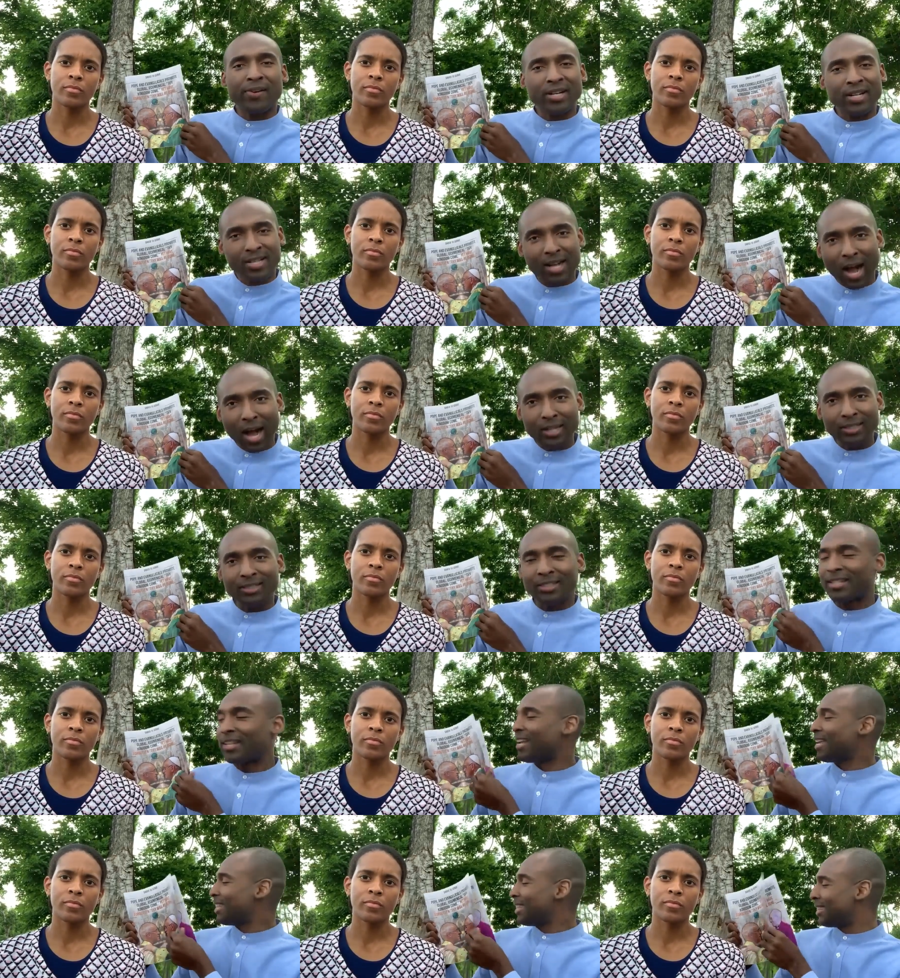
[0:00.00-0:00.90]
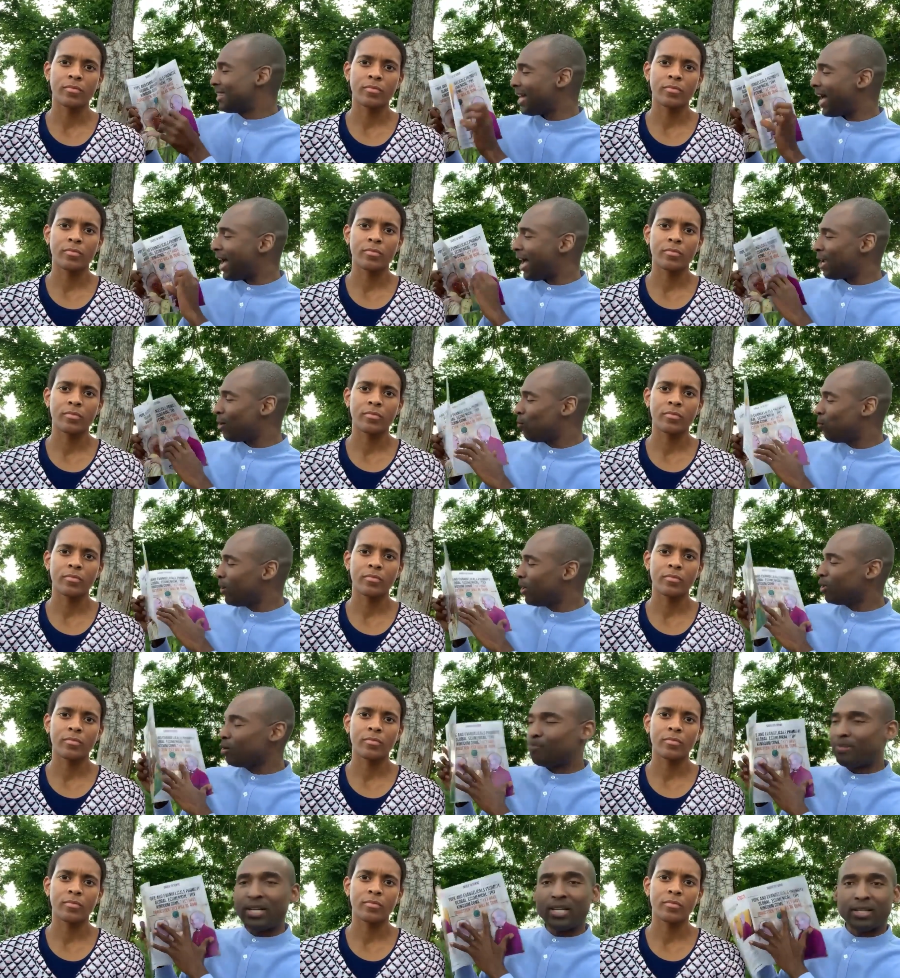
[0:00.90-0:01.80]
Speaker 1: forgotten thy will
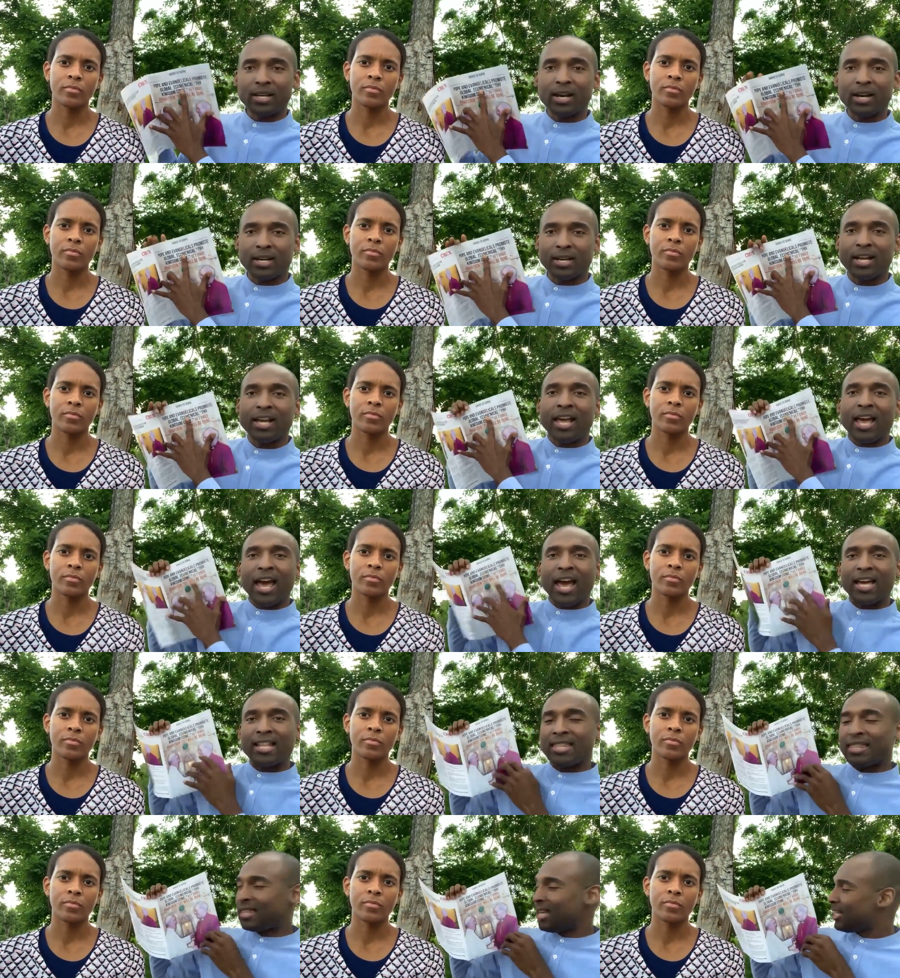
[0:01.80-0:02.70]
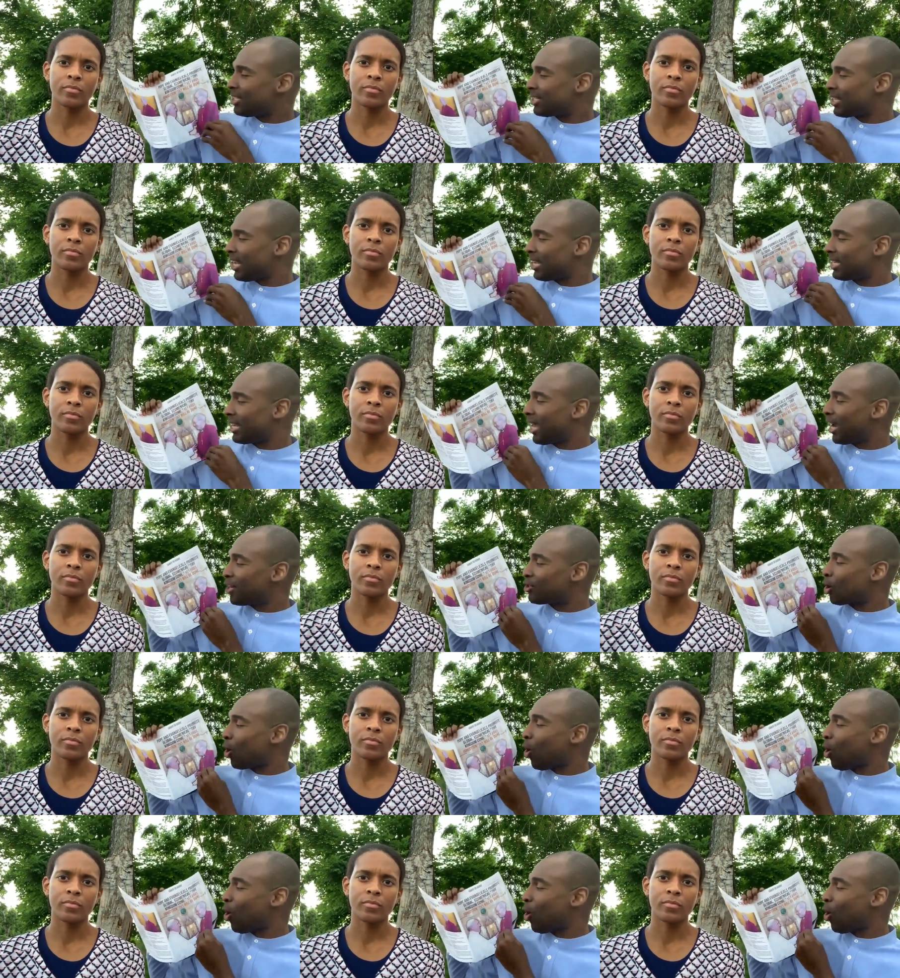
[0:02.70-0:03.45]
be done and this again is